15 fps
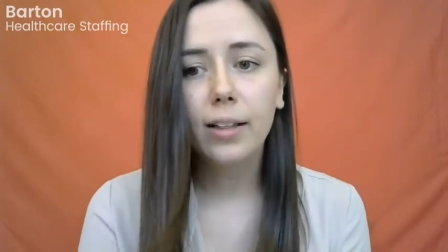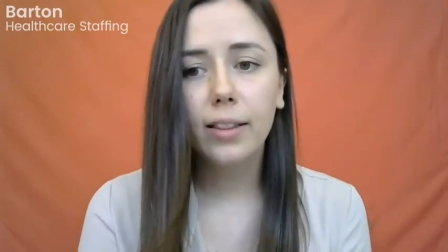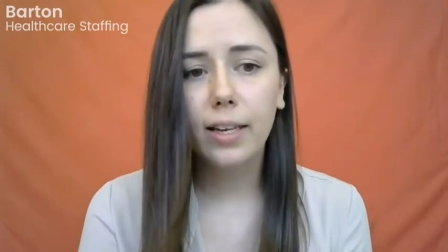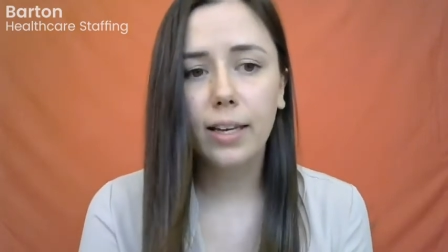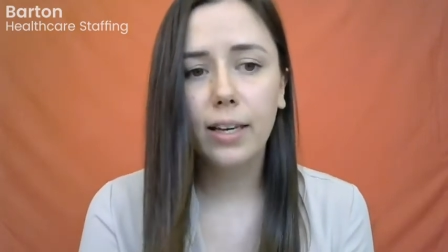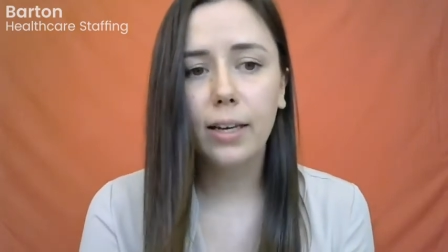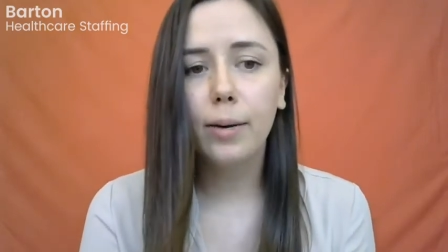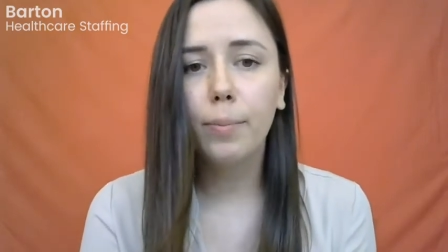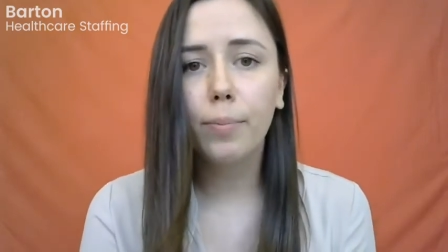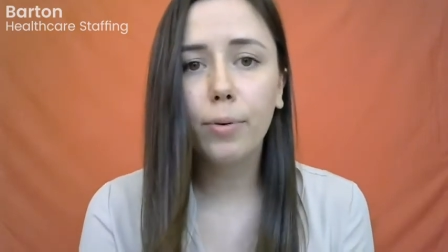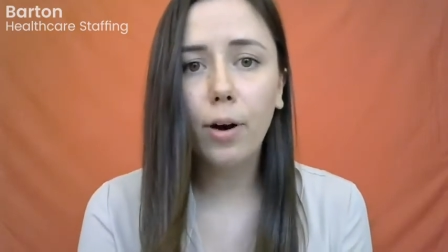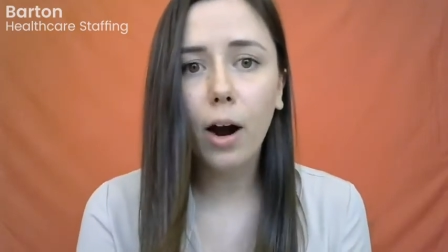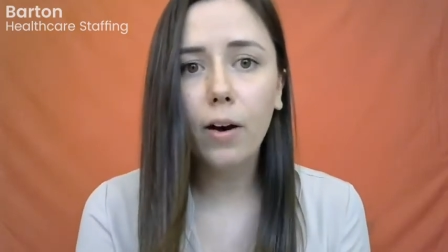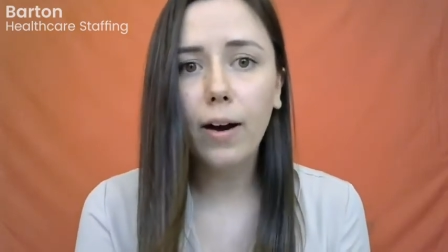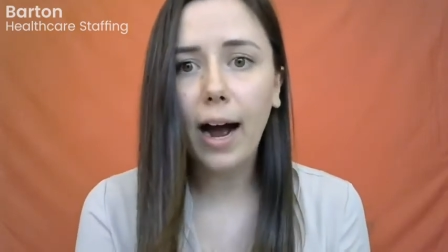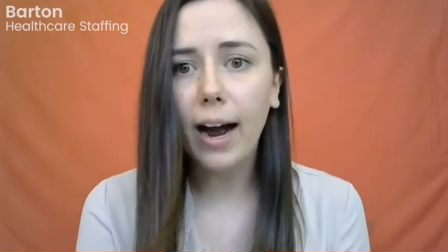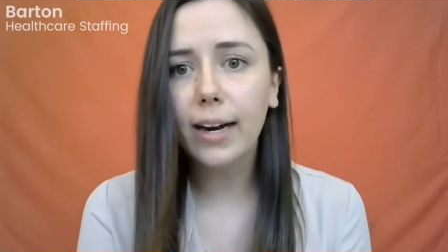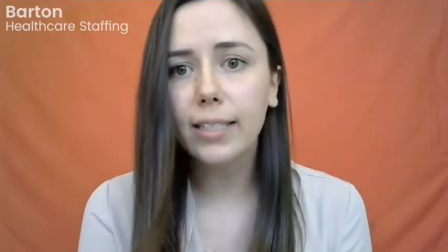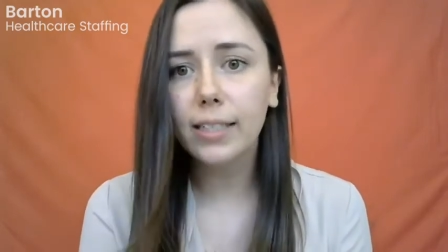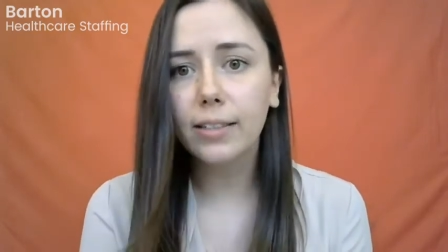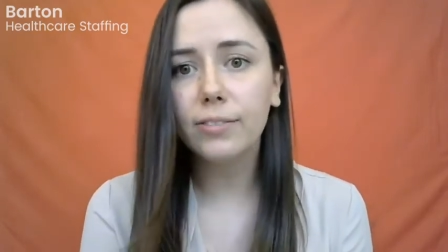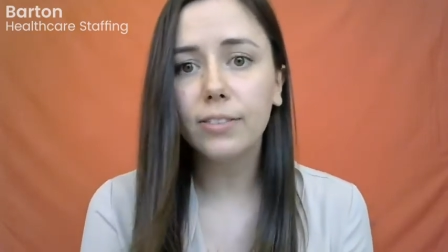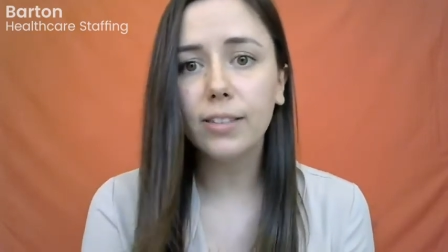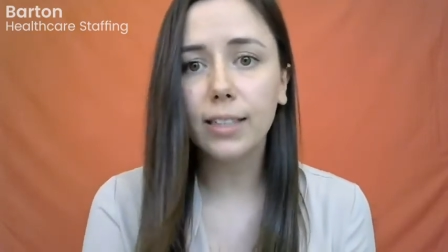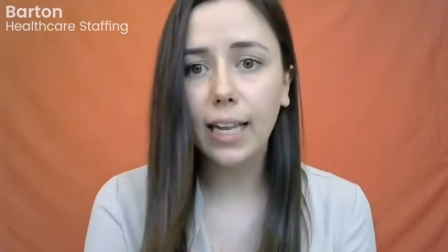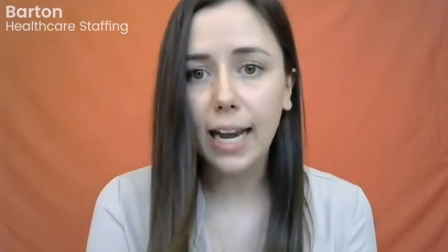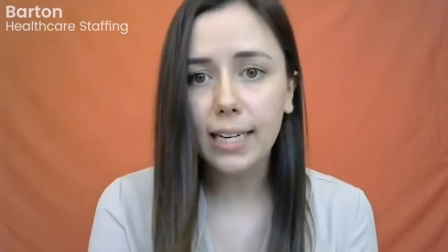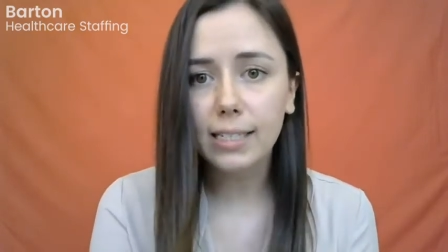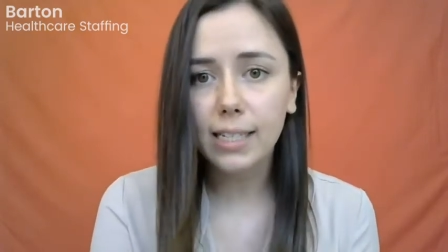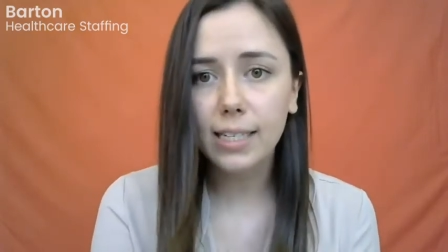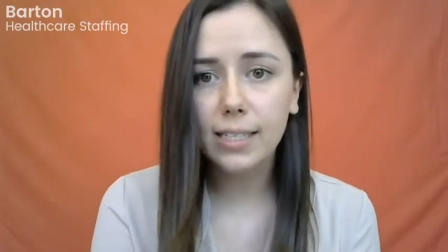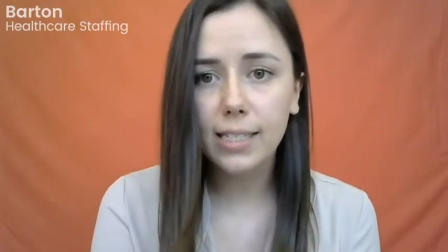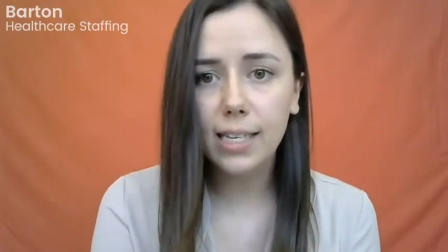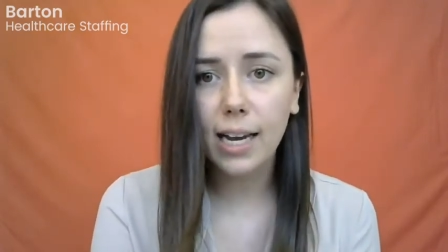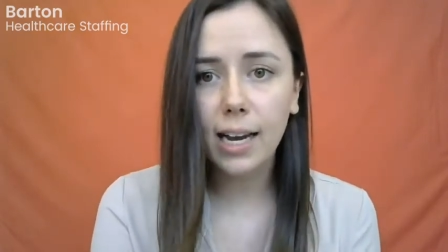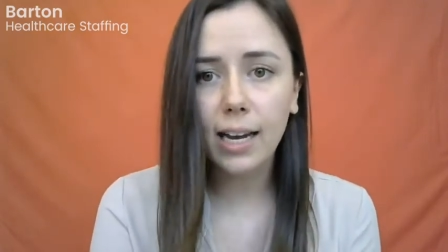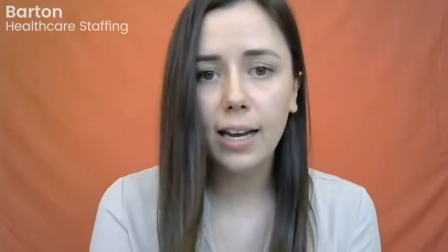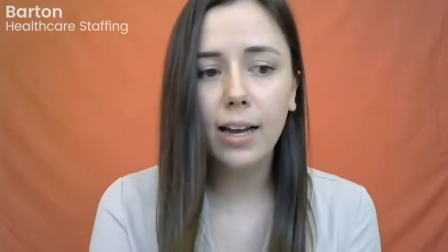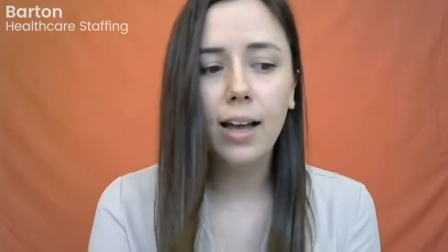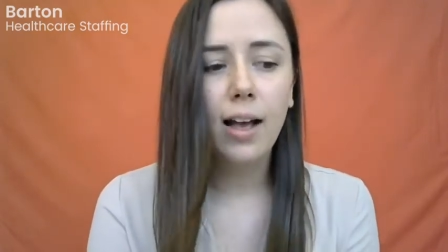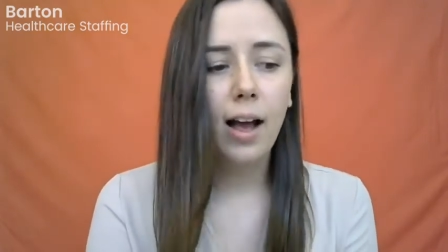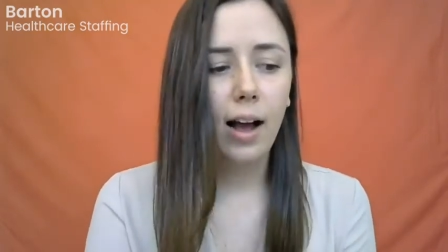the proactive licensing.